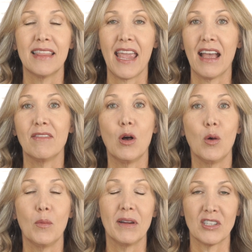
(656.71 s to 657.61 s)
they have a
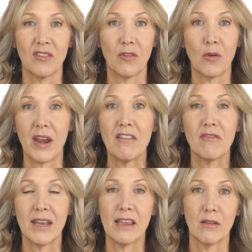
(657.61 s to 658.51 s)
whole bunch of great
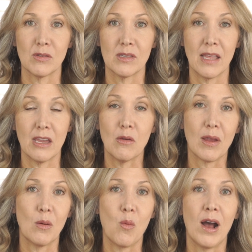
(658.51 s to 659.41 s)
videos that you
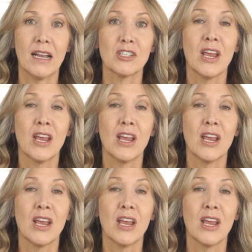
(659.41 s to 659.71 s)
can watch